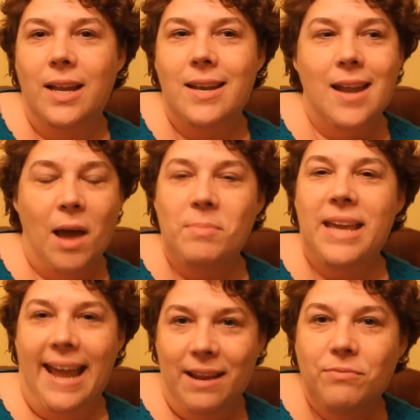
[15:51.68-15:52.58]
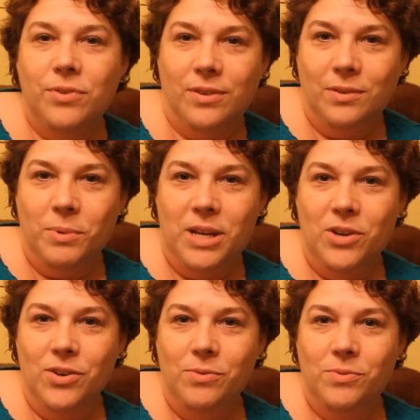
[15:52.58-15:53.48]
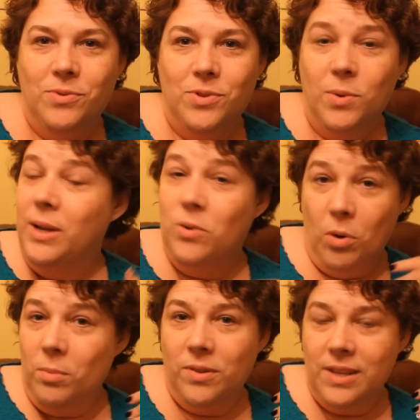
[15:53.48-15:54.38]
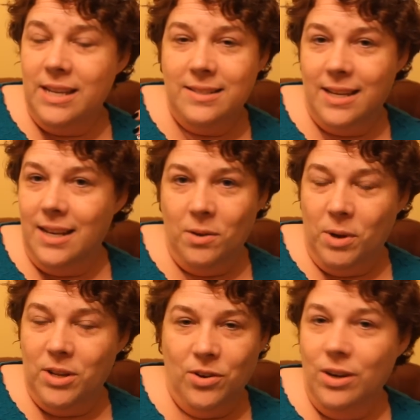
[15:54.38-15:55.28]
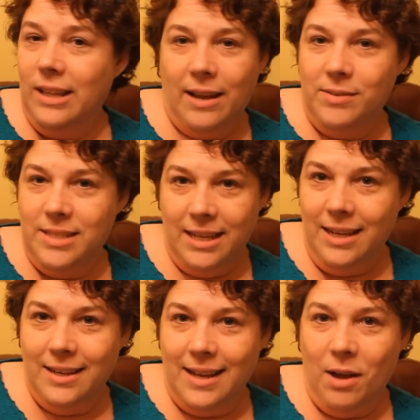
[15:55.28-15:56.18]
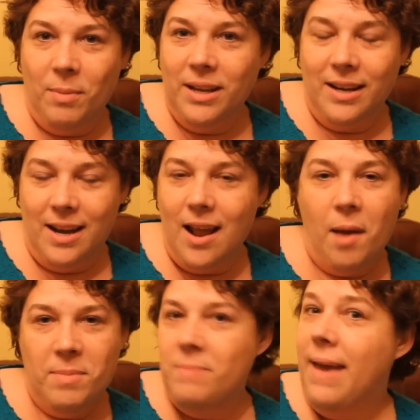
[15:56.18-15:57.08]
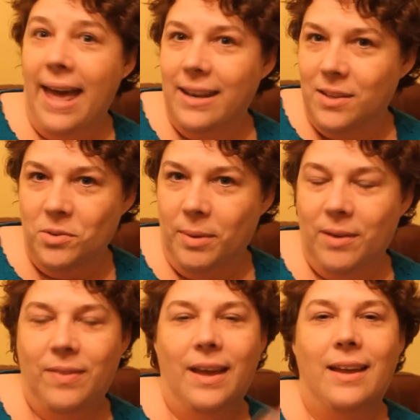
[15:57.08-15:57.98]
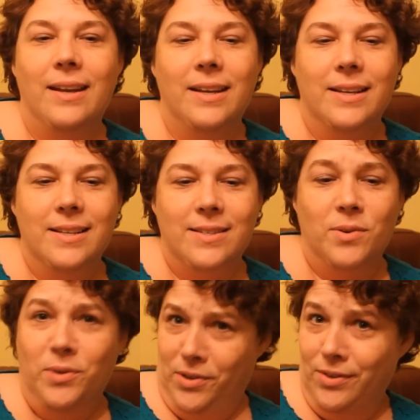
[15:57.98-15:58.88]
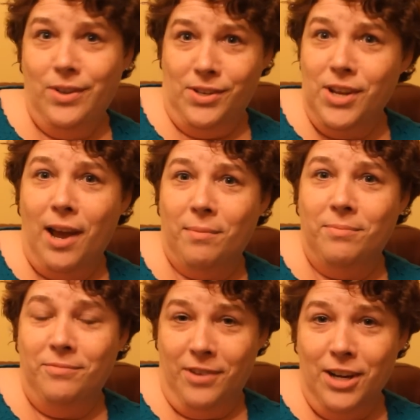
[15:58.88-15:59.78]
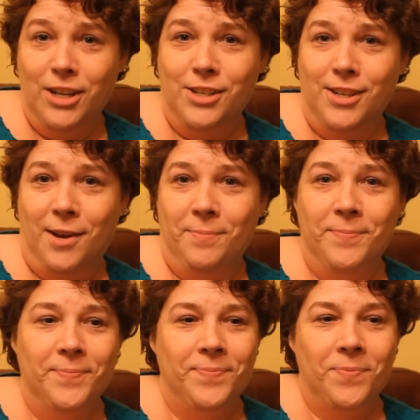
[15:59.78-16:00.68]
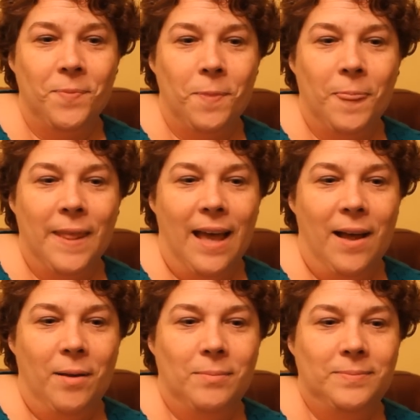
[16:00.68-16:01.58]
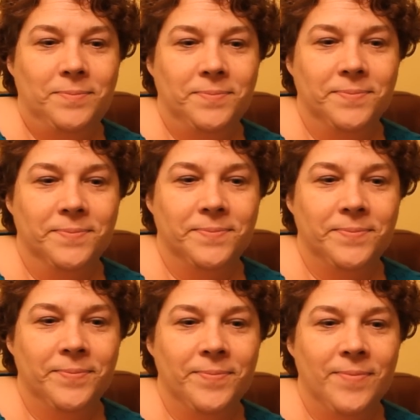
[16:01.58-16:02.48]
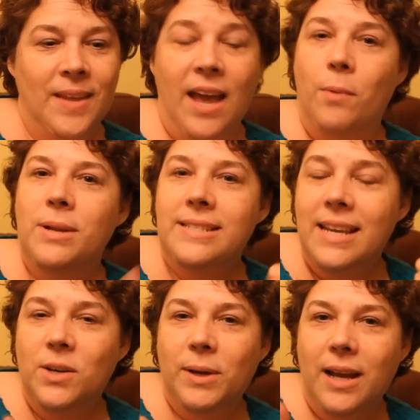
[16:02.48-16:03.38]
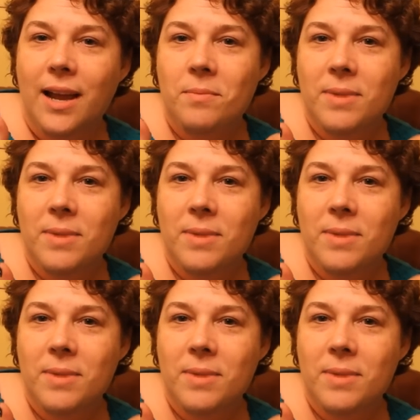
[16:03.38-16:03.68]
not be hateful when you're doing normal things, eating what you're allowed to eat? How am I going to not be mad at you about that? So good job. Very good job. I want to say a quick hi to